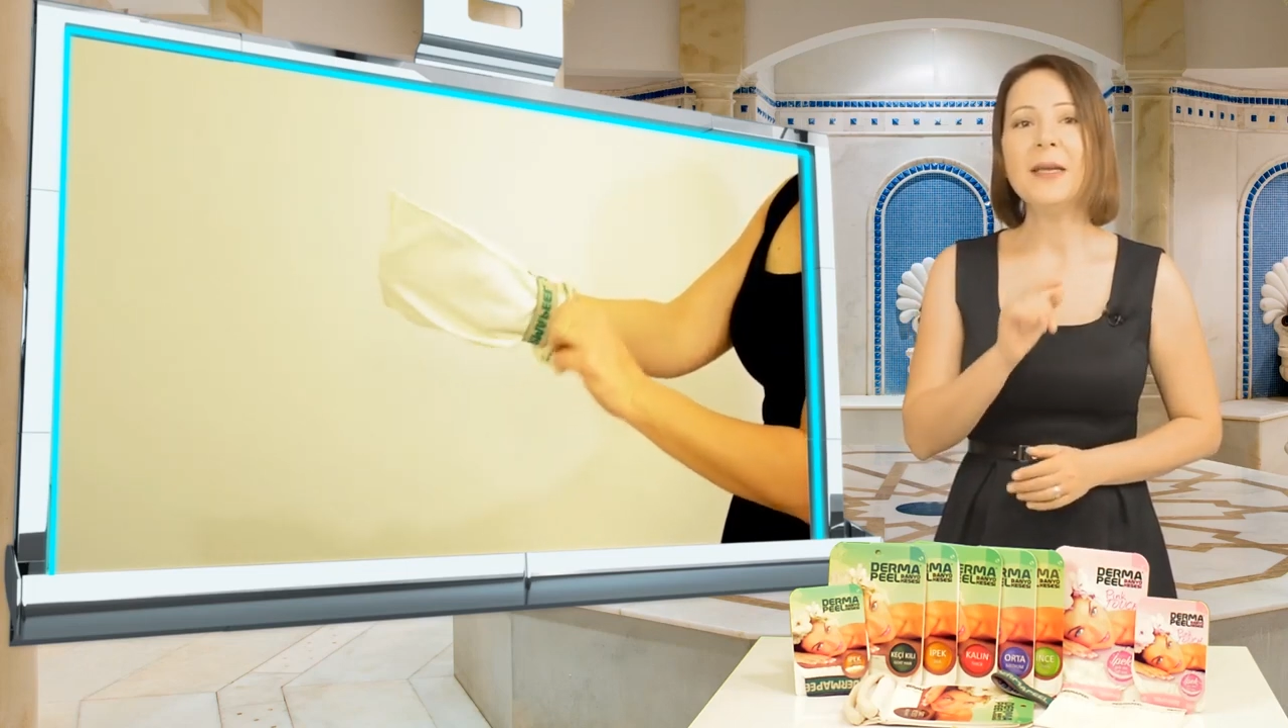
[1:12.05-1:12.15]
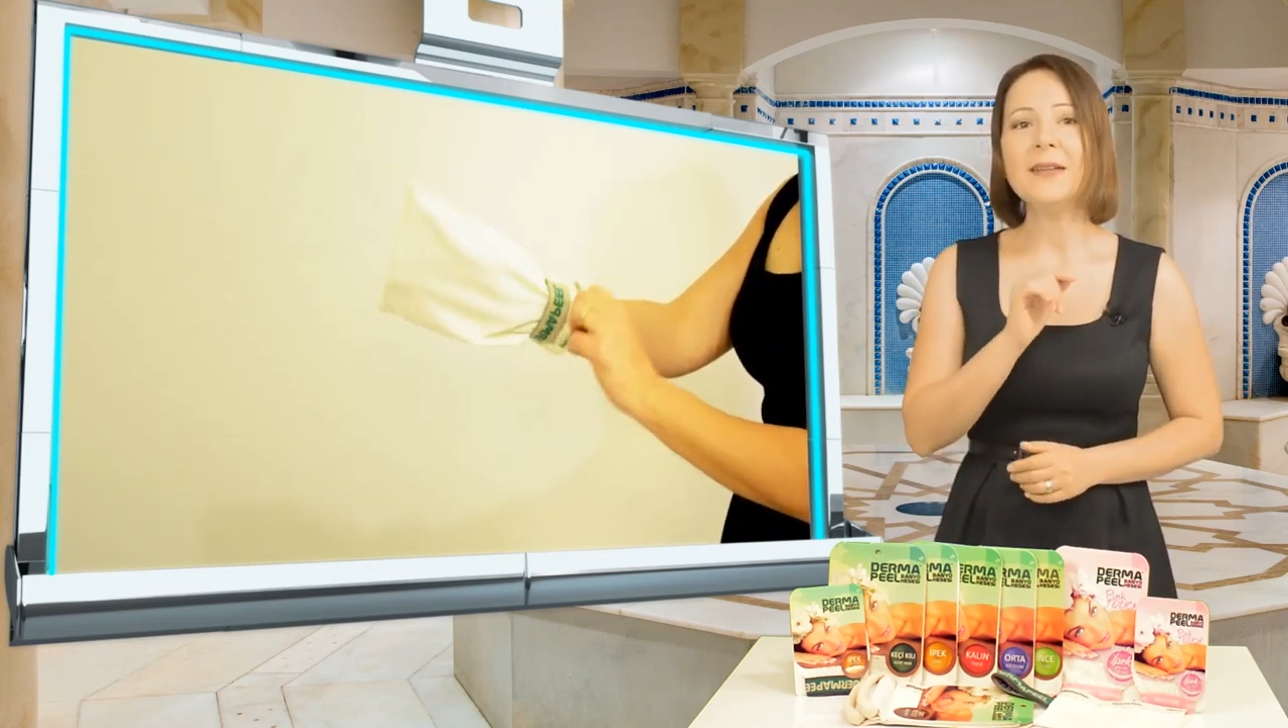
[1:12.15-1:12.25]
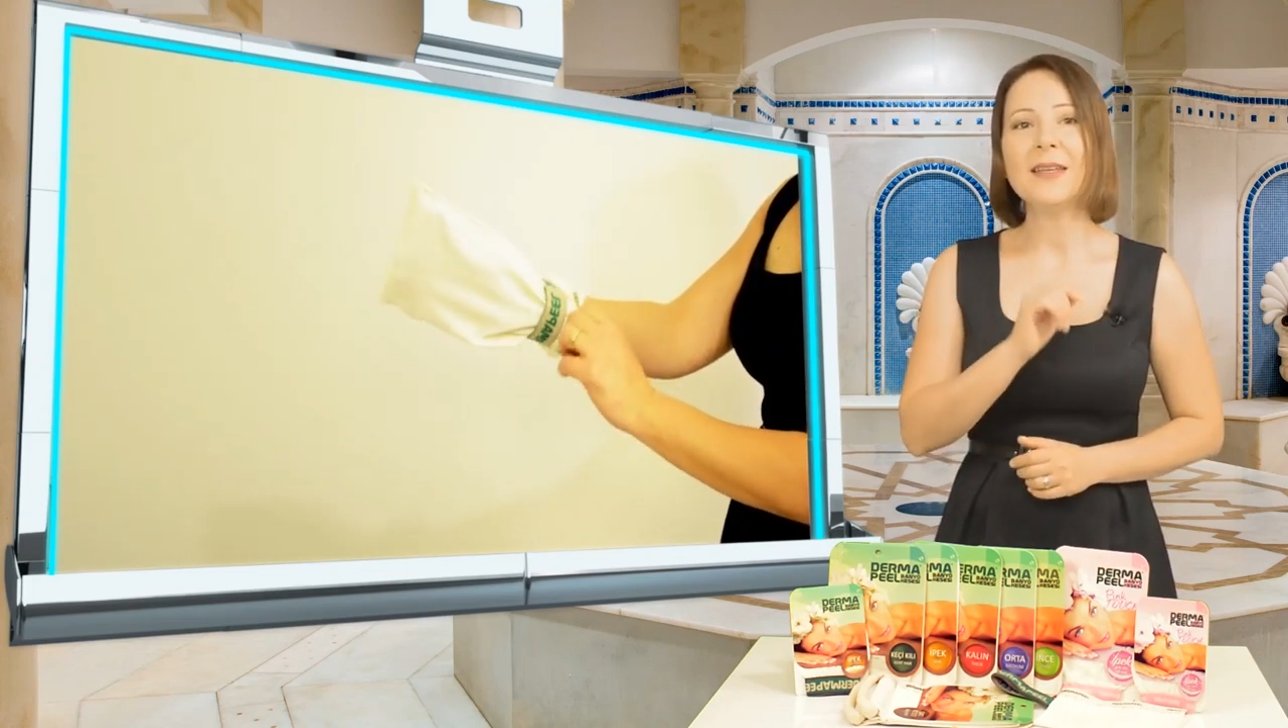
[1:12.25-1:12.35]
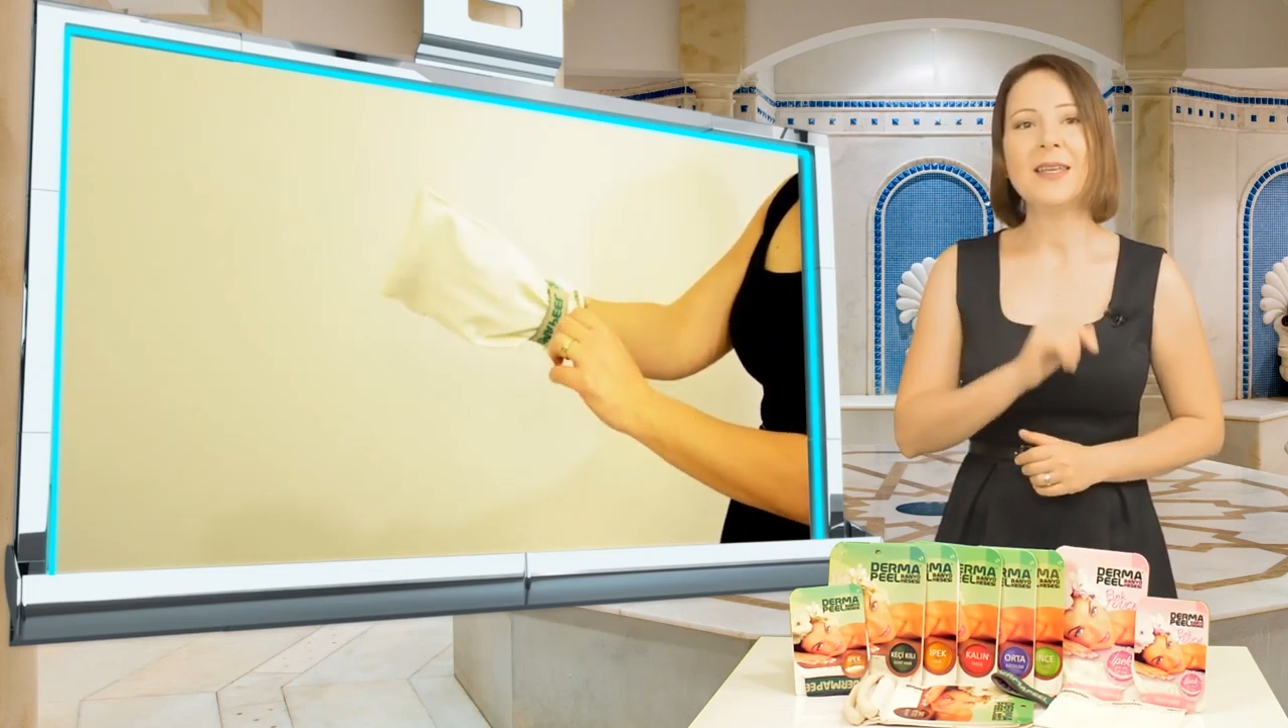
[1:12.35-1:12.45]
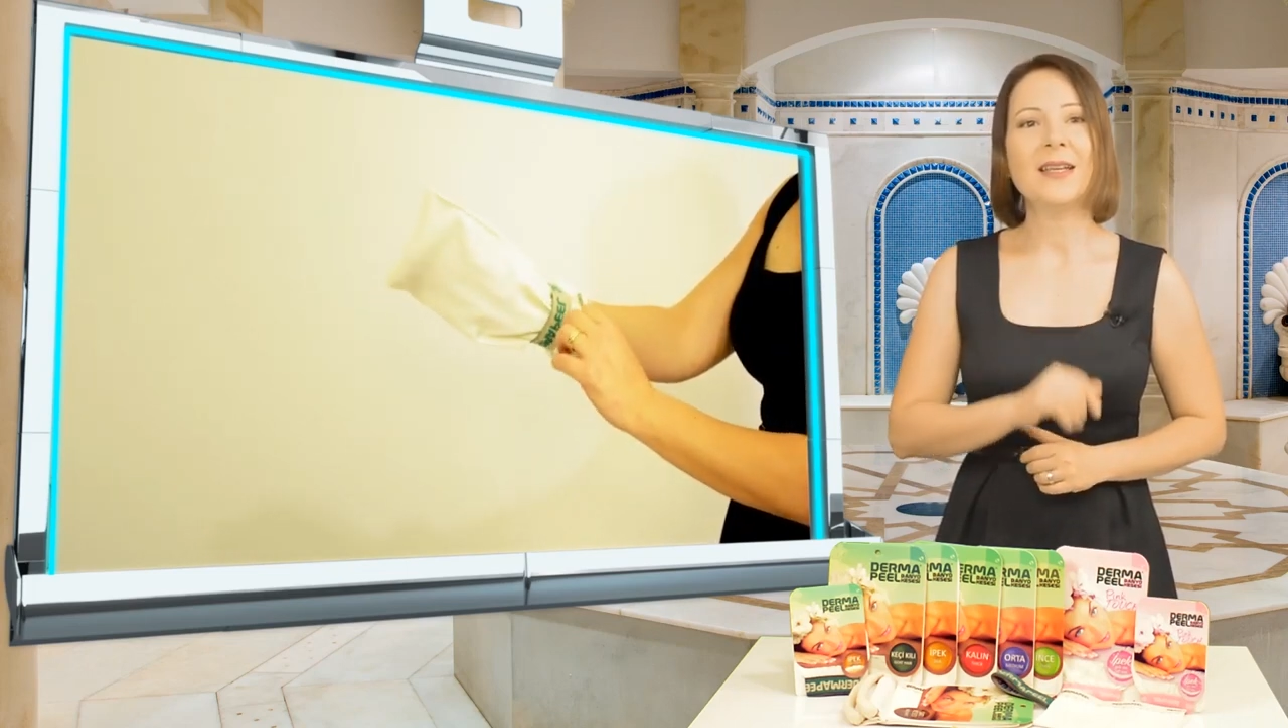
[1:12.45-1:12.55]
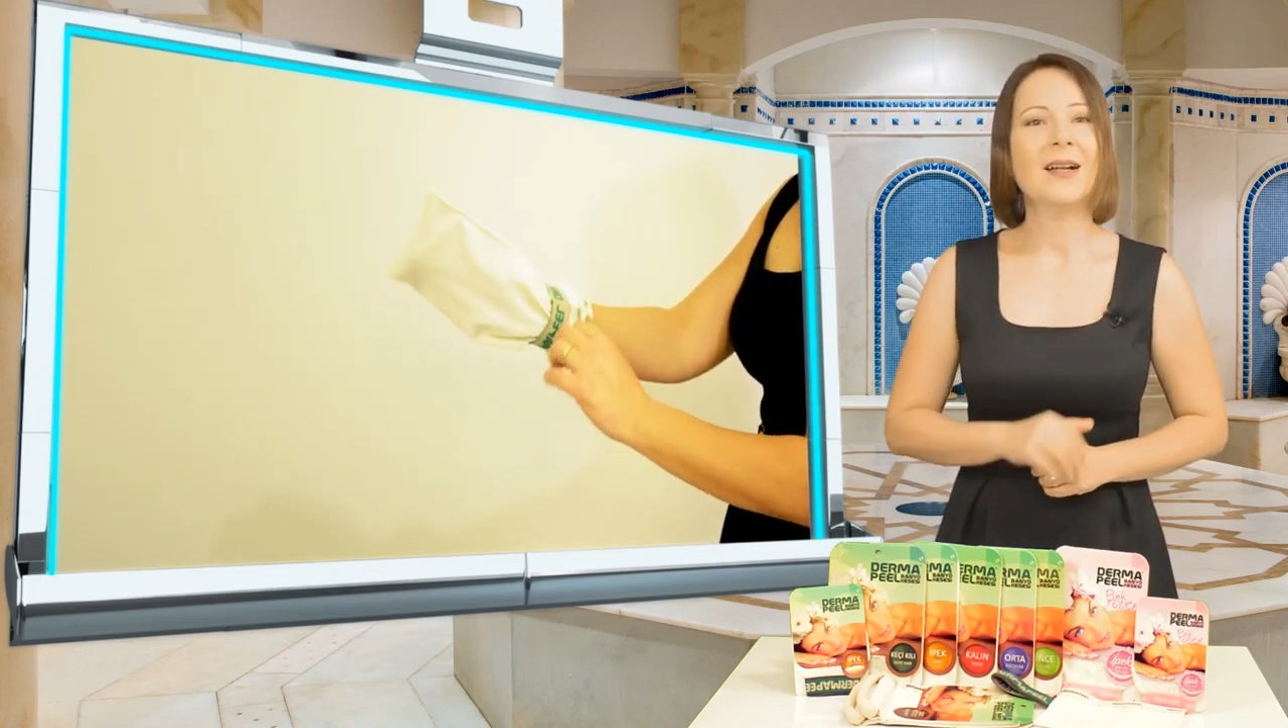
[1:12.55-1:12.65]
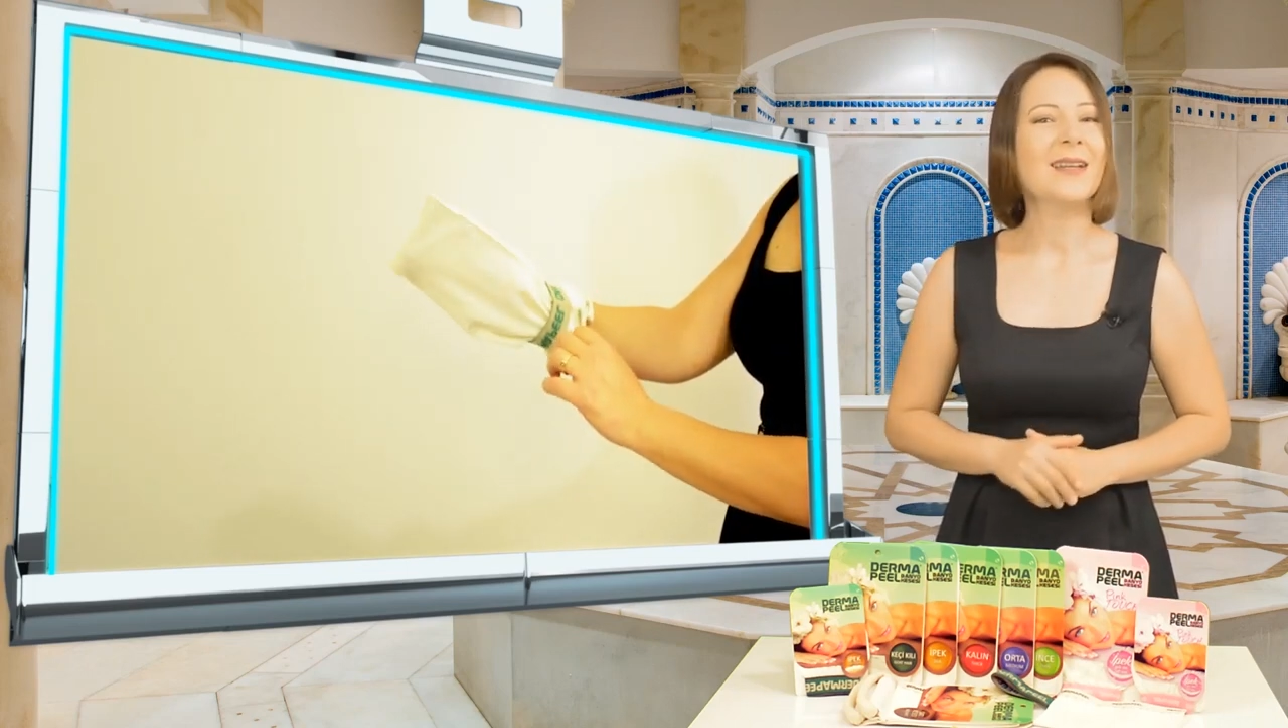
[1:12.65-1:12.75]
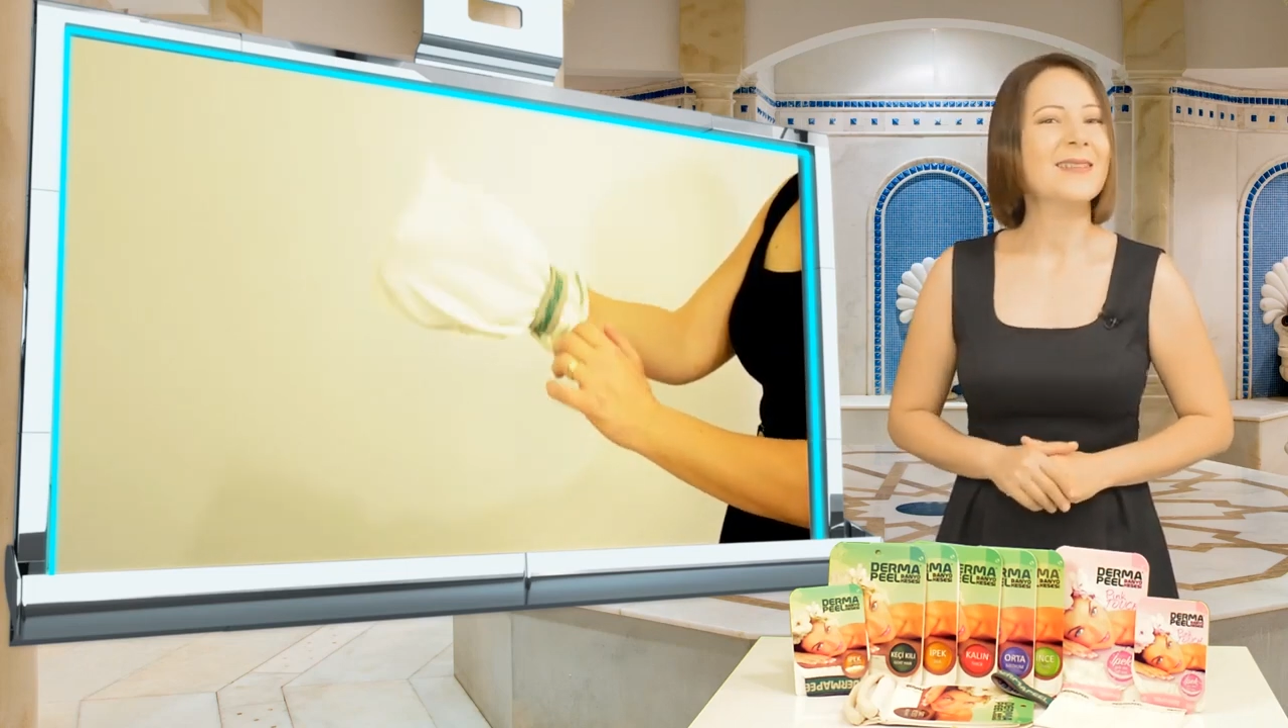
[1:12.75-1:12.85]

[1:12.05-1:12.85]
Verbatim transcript: that our skin